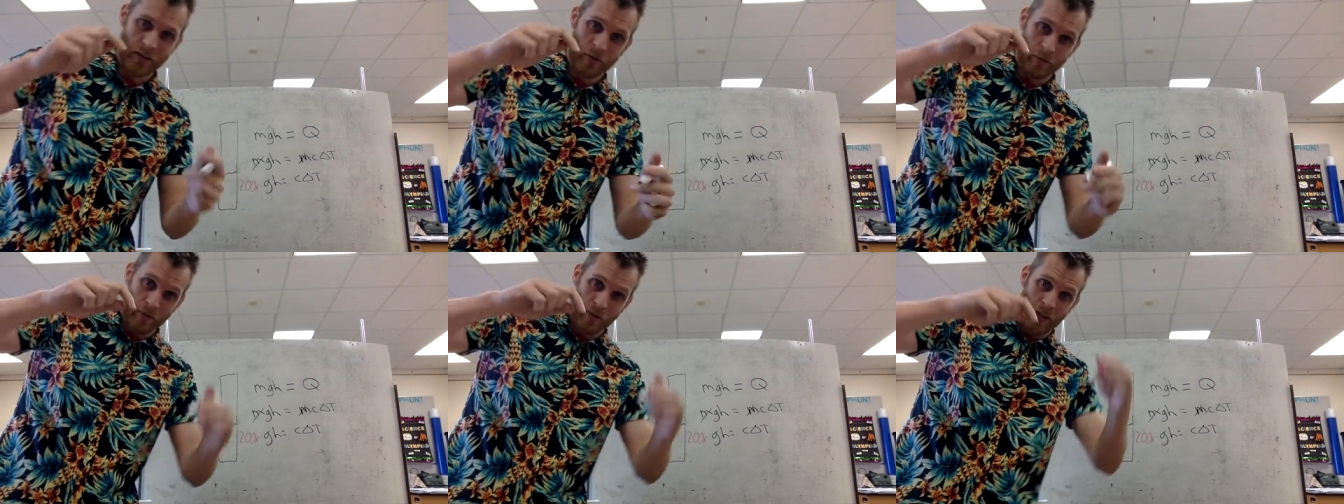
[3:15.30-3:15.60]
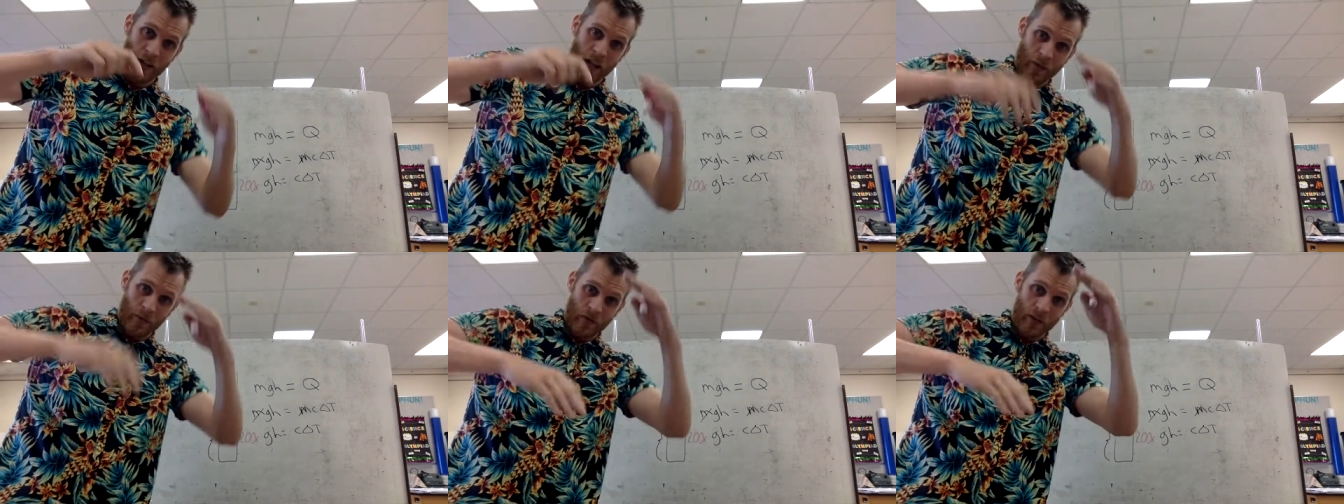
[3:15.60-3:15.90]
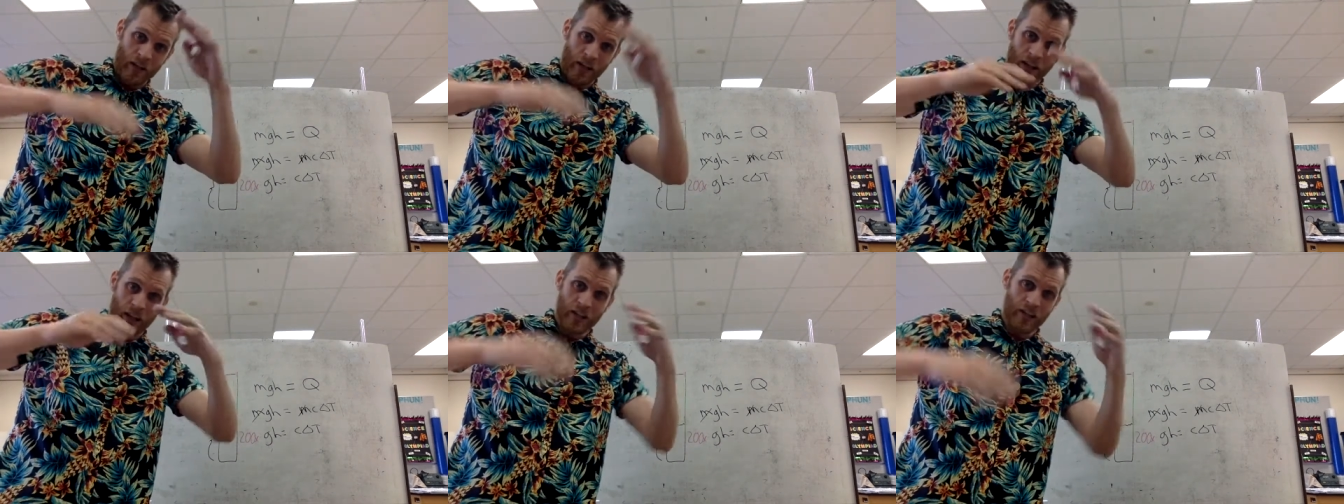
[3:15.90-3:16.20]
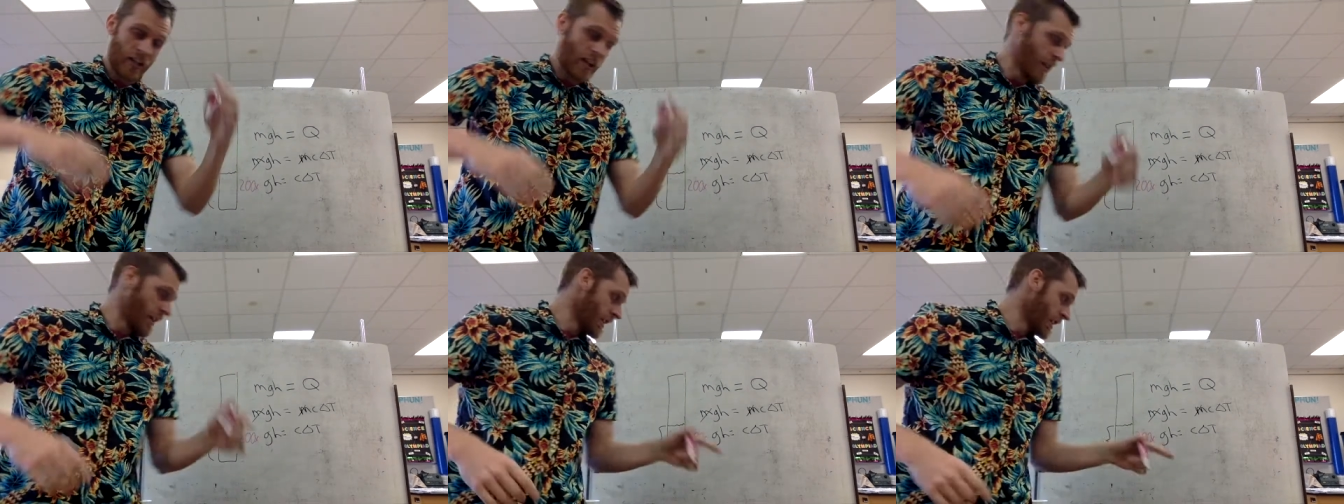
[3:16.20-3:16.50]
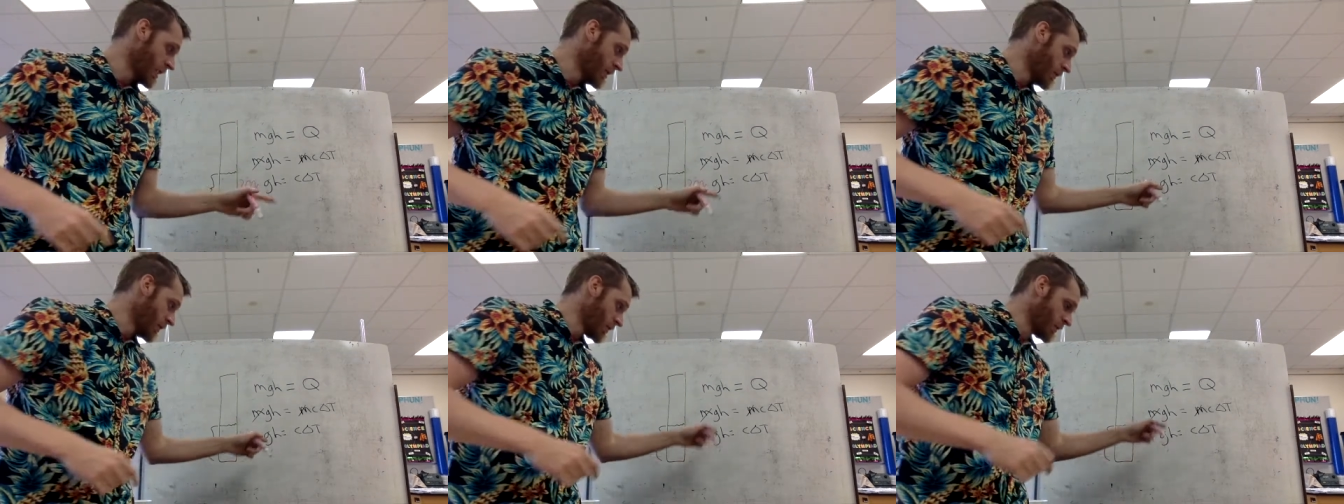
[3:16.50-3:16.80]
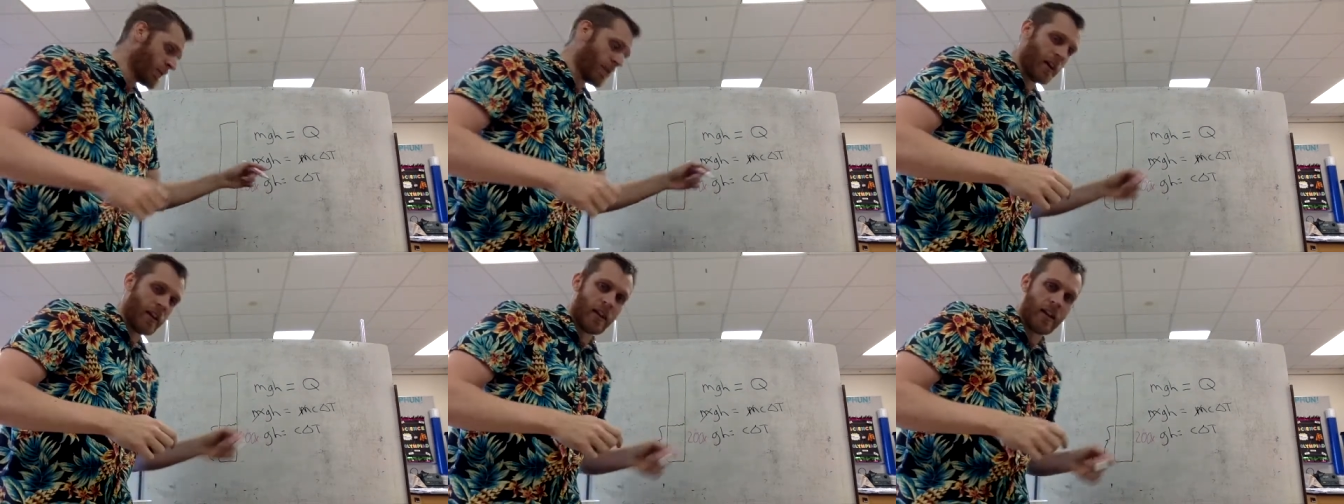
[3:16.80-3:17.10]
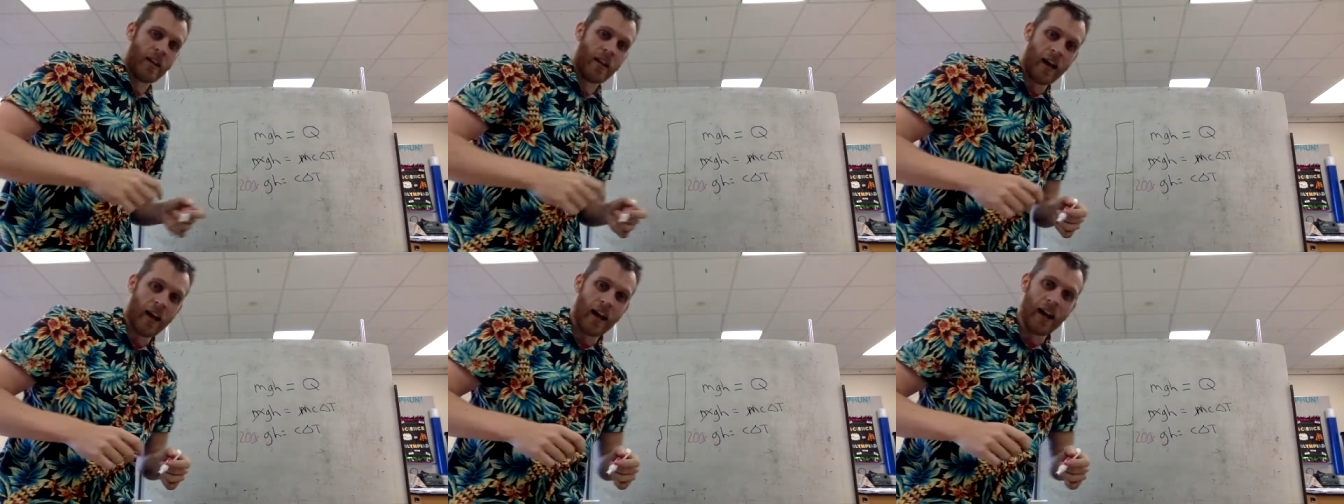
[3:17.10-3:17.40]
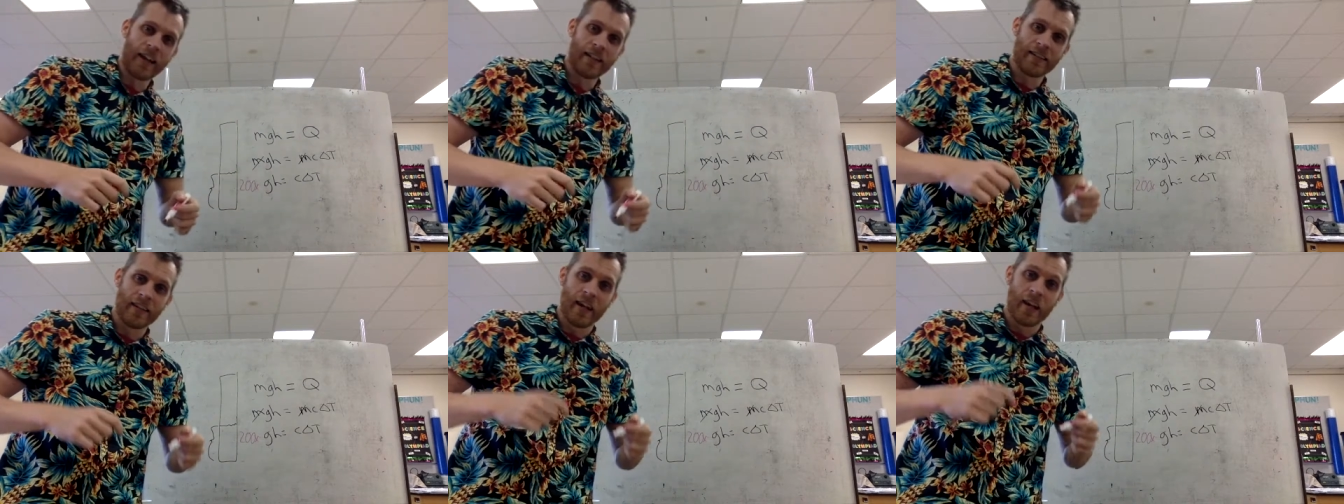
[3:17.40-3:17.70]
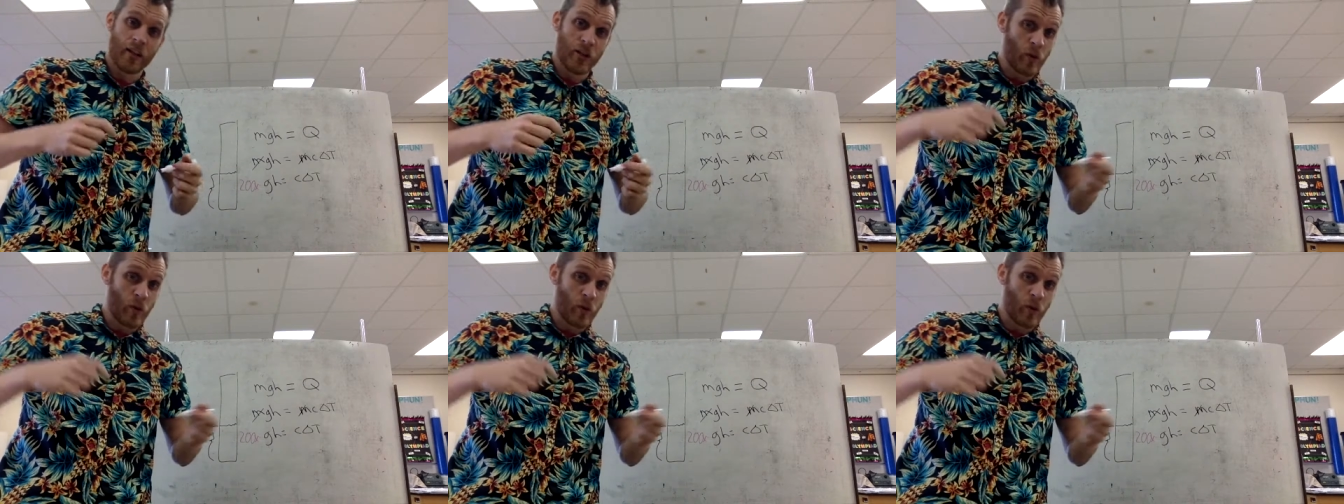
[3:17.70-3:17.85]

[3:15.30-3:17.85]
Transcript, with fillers: it was MGH, and I need to multiply that height